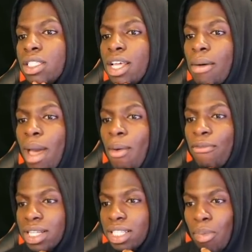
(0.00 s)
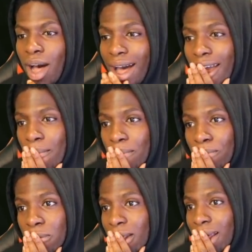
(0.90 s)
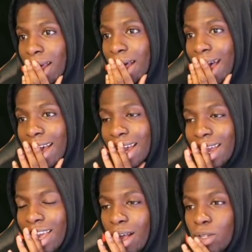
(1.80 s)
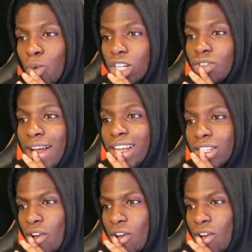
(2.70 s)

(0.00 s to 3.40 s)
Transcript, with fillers: to Memphis Depay and that can link up to our striker.